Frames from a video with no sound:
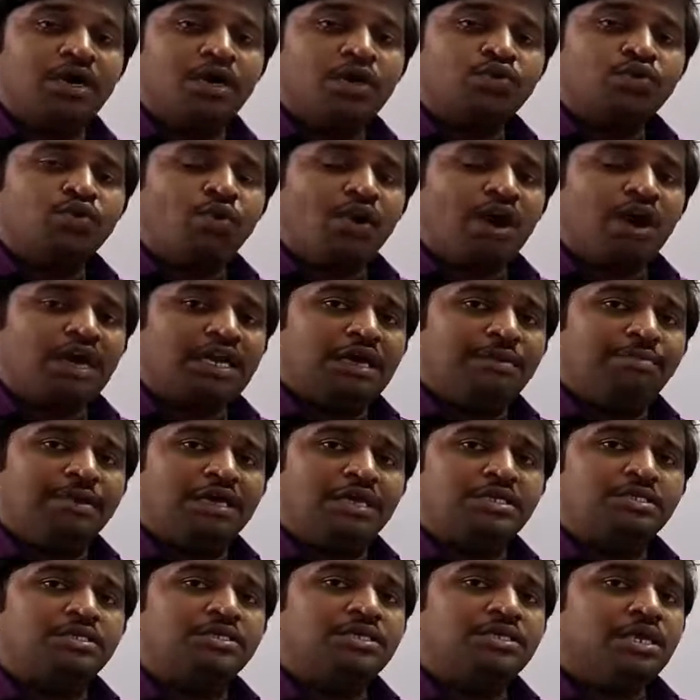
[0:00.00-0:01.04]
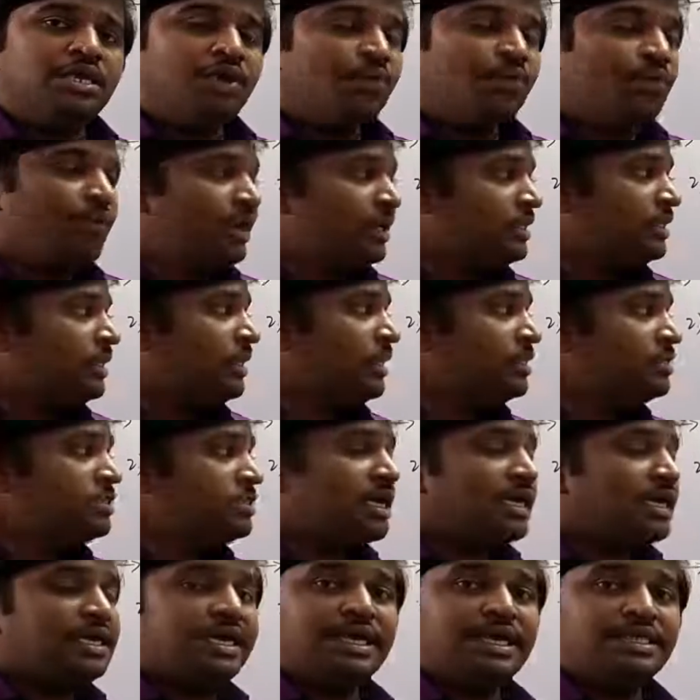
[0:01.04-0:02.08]
So what happens when these
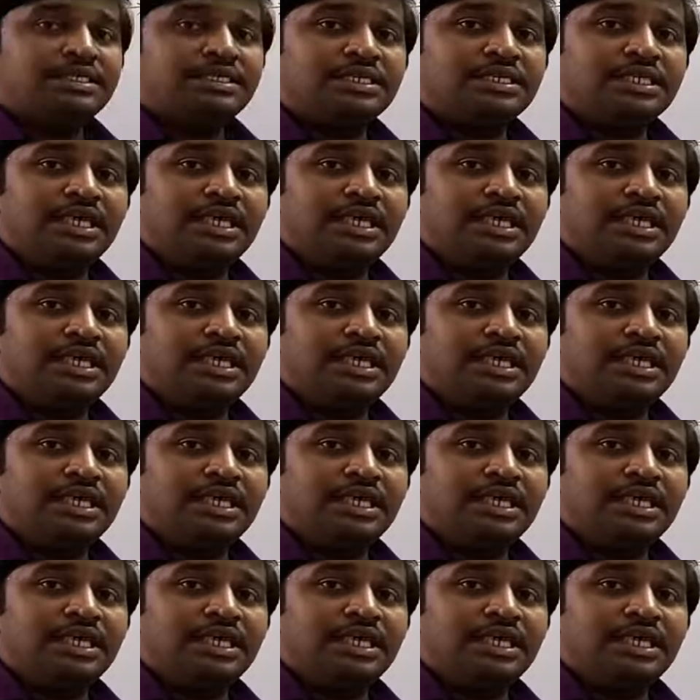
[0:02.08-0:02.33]
aldehydes and